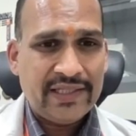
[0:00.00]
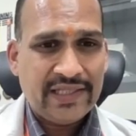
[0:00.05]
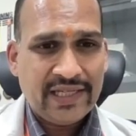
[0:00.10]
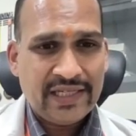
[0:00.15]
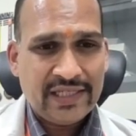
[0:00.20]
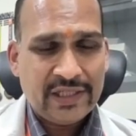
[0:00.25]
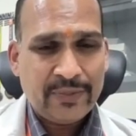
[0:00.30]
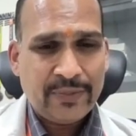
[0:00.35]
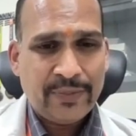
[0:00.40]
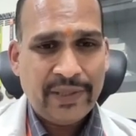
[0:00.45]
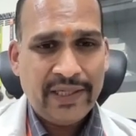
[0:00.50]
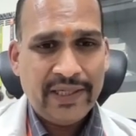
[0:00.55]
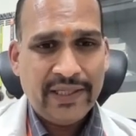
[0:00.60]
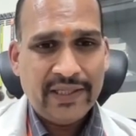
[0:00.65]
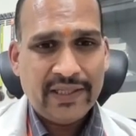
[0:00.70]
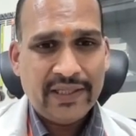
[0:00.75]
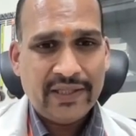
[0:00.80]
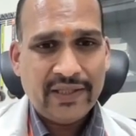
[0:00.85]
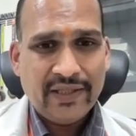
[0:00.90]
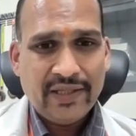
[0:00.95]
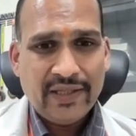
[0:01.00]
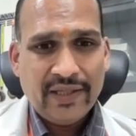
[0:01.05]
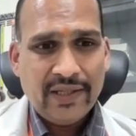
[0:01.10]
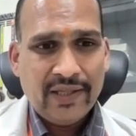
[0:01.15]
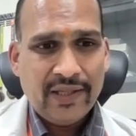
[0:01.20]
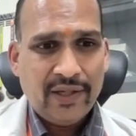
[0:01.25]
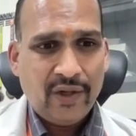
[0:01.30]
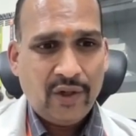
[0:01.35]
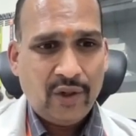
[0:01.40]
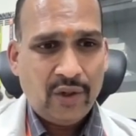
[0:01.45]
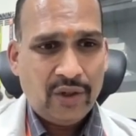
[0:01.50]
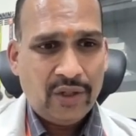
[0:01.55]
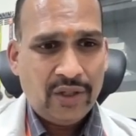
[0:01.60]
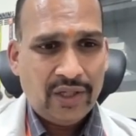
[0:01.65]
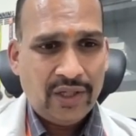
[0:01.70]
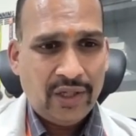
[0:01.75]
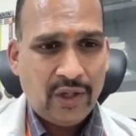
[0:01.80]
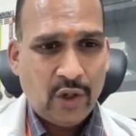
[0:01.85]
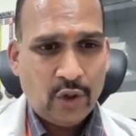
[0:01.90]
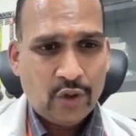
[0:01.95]
chest belt,
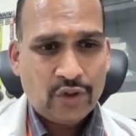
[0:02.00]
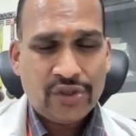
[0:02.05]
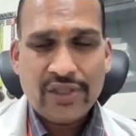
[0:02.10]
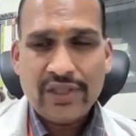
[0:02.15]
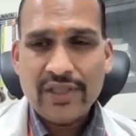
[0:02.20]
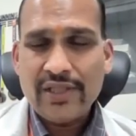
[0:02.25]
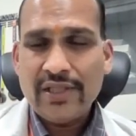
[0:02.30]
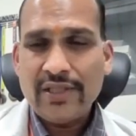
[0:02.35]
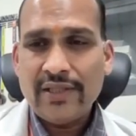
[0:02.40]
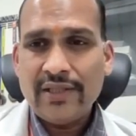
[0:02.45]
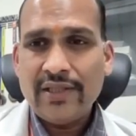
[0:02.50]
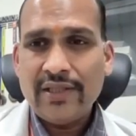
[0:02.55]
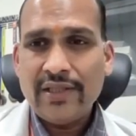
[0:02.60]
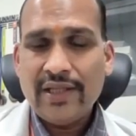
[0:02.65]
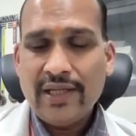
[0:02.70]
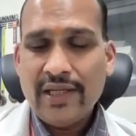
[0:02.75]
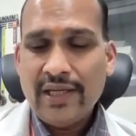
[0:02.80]
oxygen.